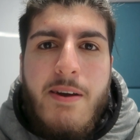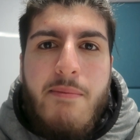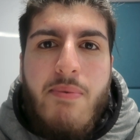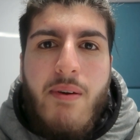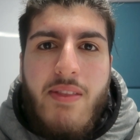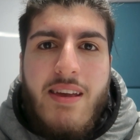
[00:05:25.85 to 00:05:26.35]

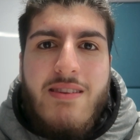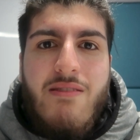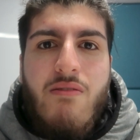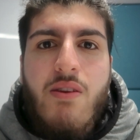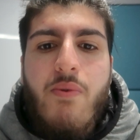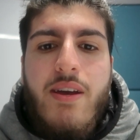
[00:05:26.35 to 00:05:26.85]
but there's
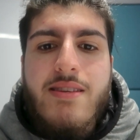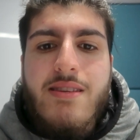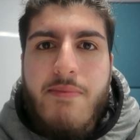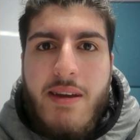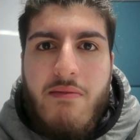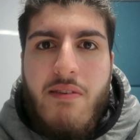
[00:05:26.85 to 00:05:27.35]
3 ways
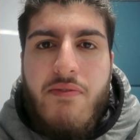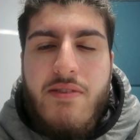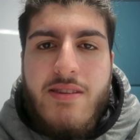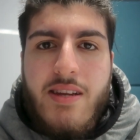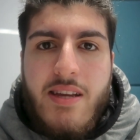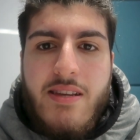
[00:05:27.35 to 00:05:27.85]
to make
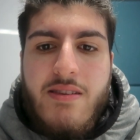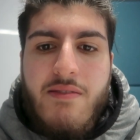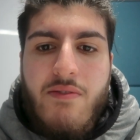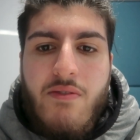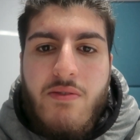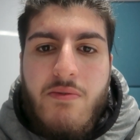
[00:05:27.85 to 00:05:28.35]
referencing easy
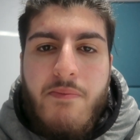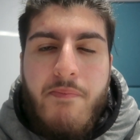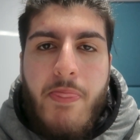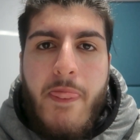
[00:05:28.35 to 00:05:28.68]
for you.